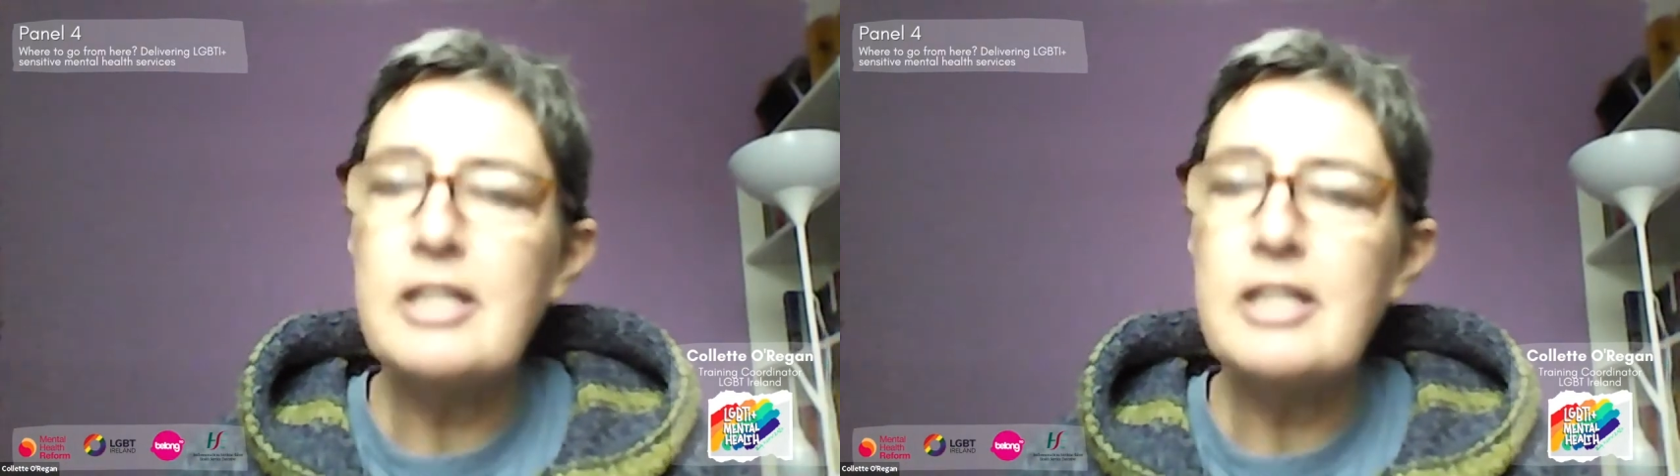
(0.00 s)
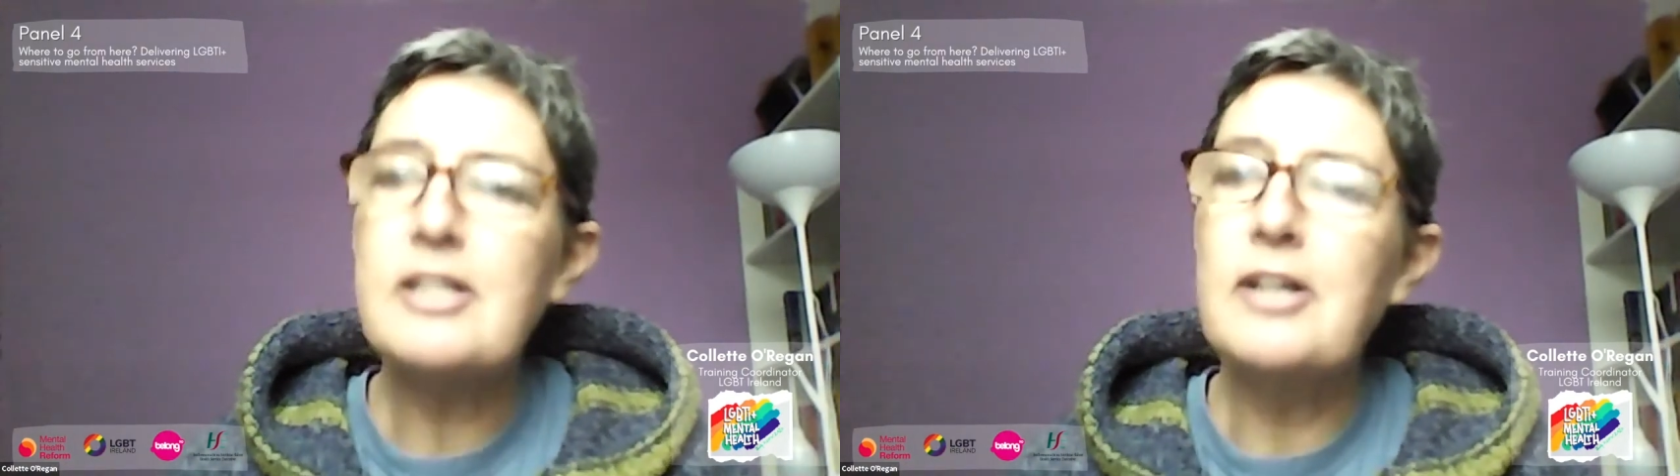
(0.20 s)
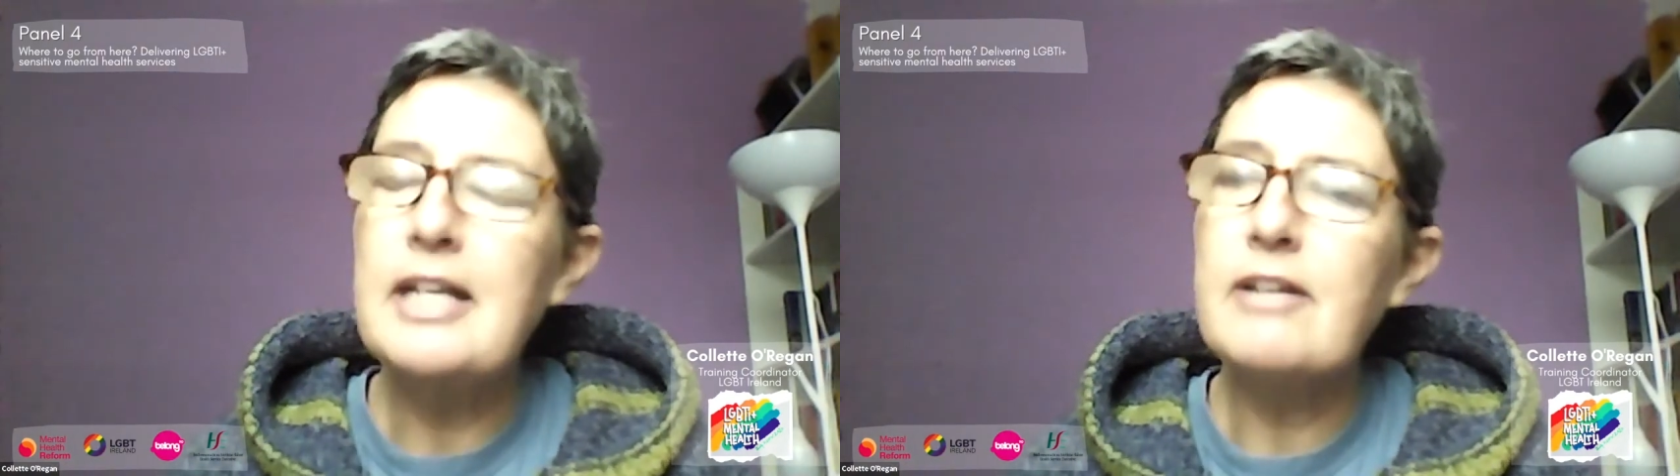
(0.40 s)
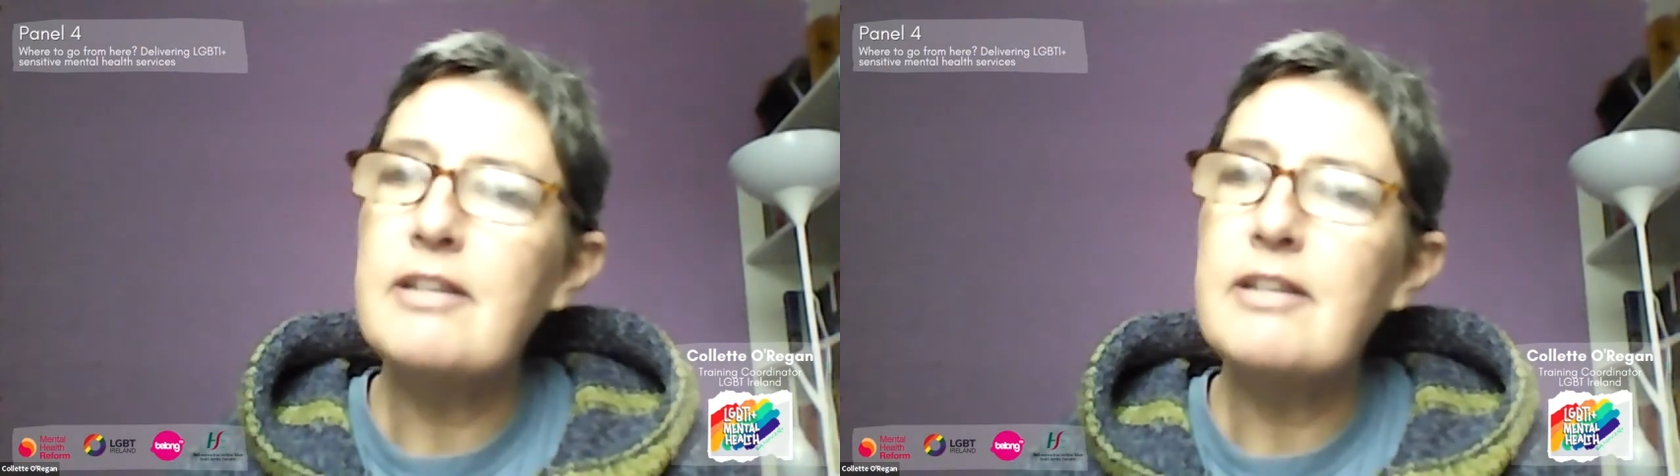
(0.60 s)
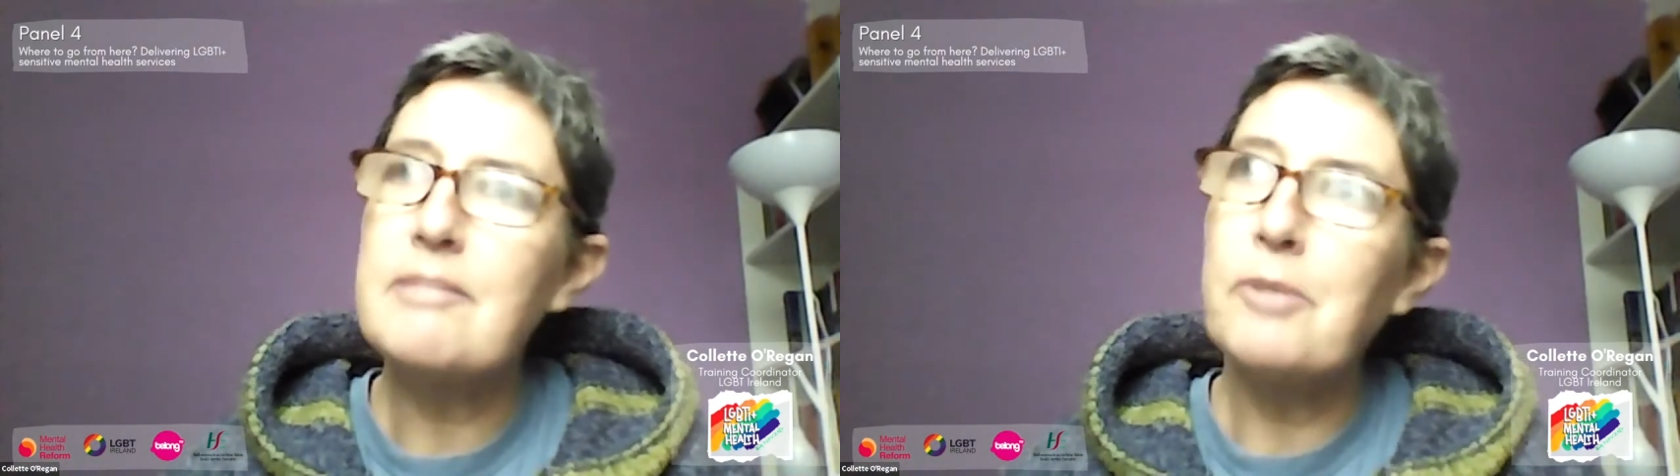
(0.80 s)
it earlier
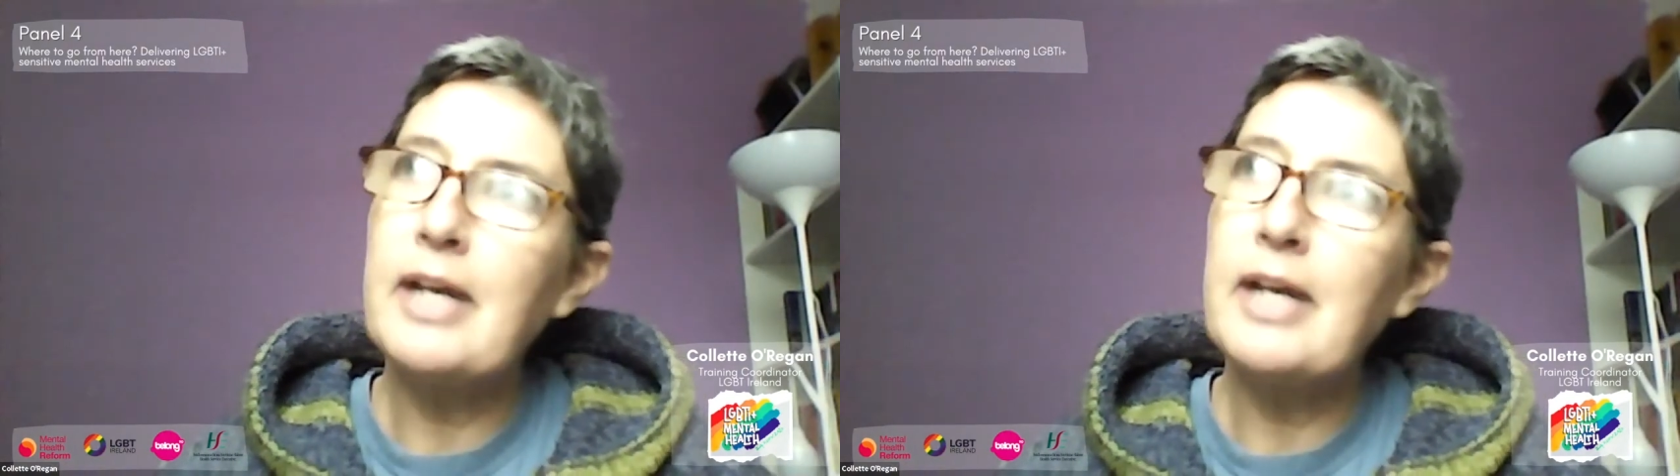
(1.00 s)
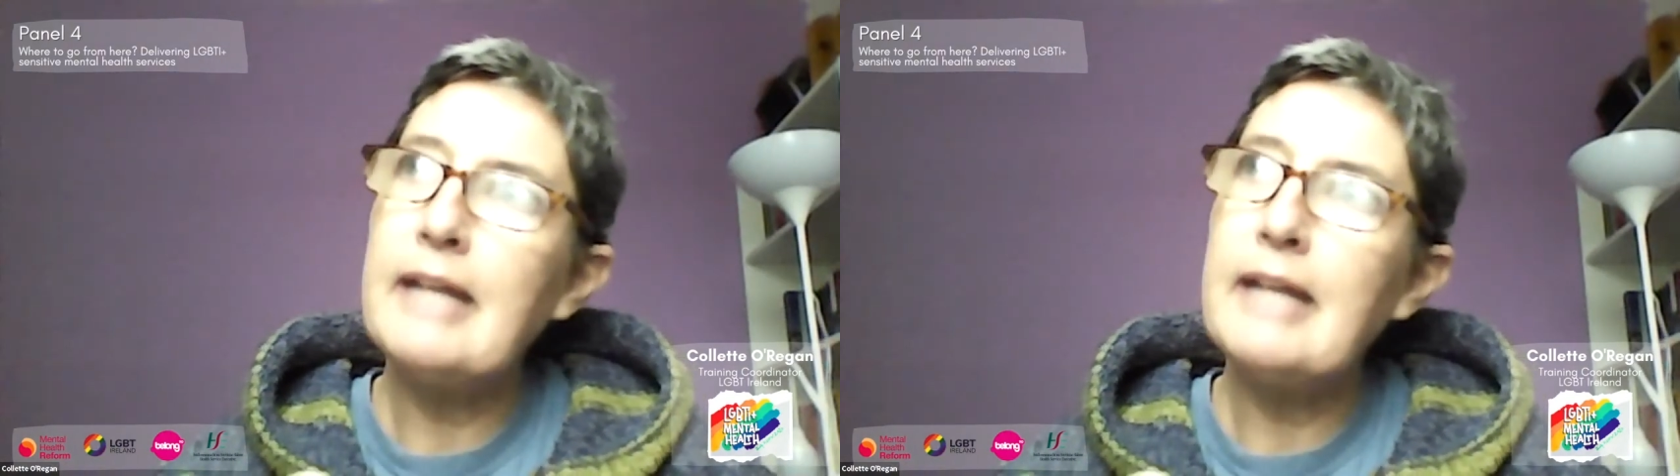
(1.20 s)
this morning,